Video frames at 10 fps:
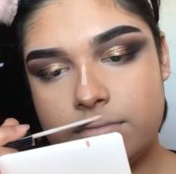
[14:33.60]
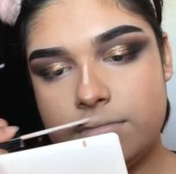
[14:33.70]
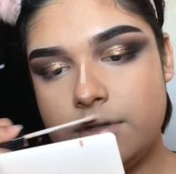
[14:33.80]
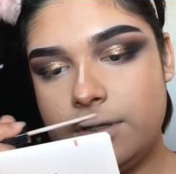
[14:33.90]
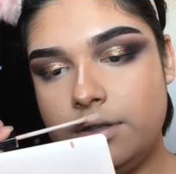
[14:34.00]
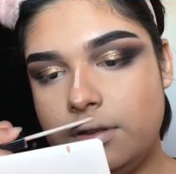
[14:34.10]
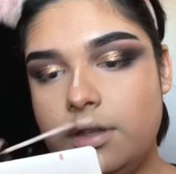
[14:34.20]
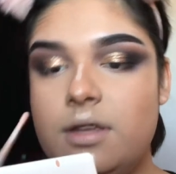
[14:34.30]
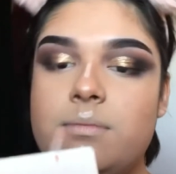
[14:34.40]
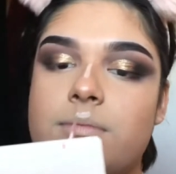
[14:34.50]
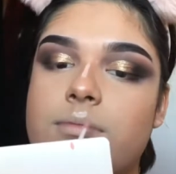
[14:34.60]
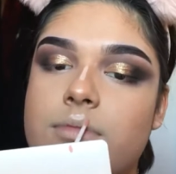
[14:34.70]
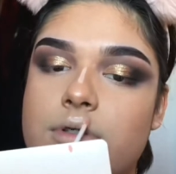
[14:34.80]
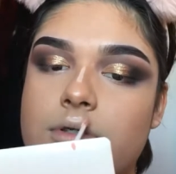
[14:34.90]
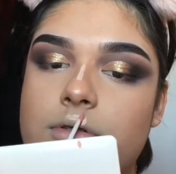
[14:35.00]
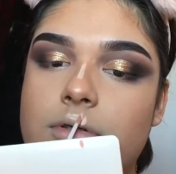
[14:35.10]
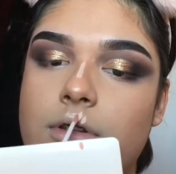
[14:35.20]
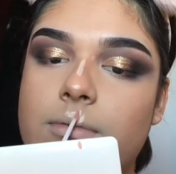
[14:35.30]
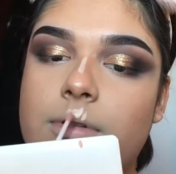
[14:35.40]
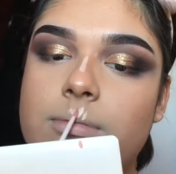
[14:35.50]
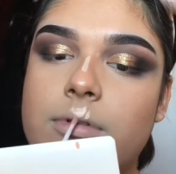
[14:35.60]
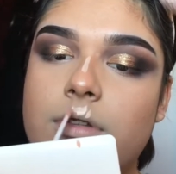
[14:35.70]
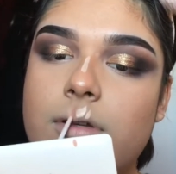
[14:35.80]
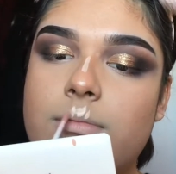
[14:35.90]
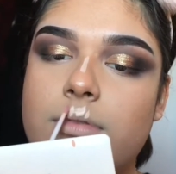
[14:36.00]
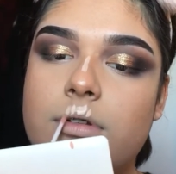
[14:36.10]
my lips, like my upper lip.